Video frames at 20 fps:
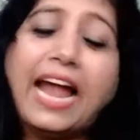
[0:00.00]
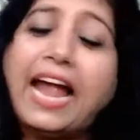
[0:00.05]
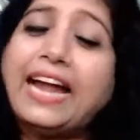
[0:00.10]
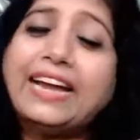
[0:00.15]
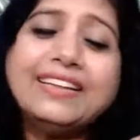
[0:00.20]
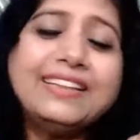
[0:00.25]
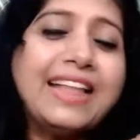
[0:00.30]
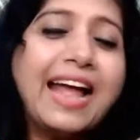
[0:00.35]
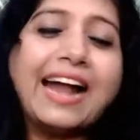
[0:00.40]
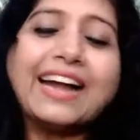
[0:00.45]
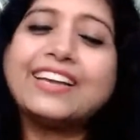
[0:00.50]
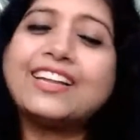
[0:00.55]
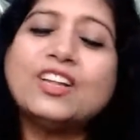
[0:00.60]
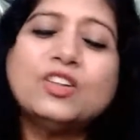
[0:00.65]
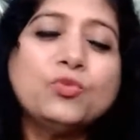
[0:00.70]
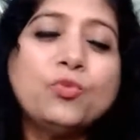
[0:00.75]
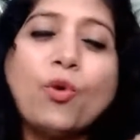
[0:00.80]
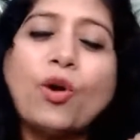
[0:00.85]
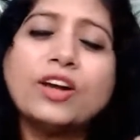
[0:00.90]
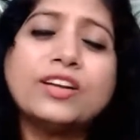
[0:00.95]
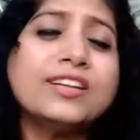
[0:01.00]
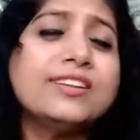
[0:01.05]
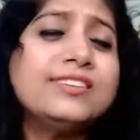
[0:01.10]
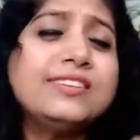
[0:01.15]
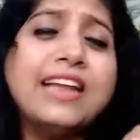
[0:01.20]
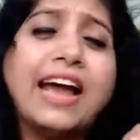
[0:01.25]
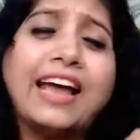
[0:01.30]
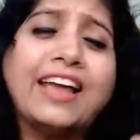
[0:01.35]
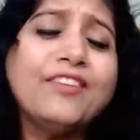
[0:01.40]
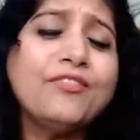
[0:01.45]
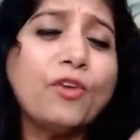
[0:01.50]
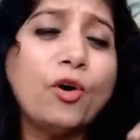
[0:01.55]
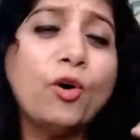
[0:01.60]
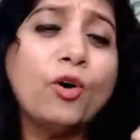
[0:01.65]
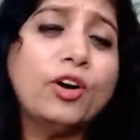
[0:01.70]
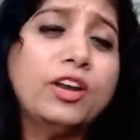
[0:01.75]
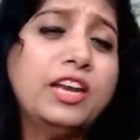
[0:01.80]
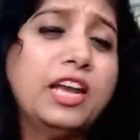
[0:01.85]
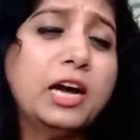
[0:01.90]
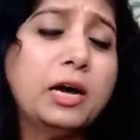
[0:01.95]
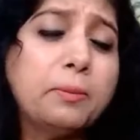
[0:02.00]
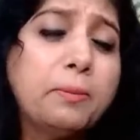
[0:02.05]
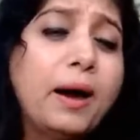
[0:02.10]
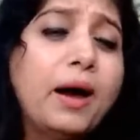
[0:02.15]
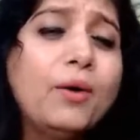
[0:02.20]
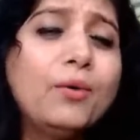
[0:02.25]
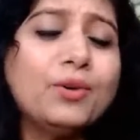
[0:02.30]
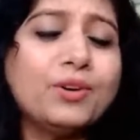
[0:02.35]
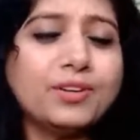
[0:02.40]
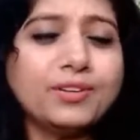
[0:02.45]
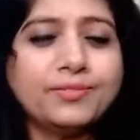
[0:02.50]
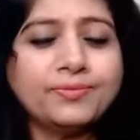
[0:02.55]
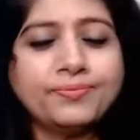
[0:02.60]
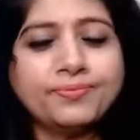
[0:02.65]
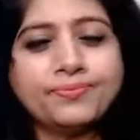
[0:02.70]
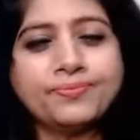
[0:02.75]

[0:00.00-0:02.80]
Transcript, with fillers: And that is what is life all about.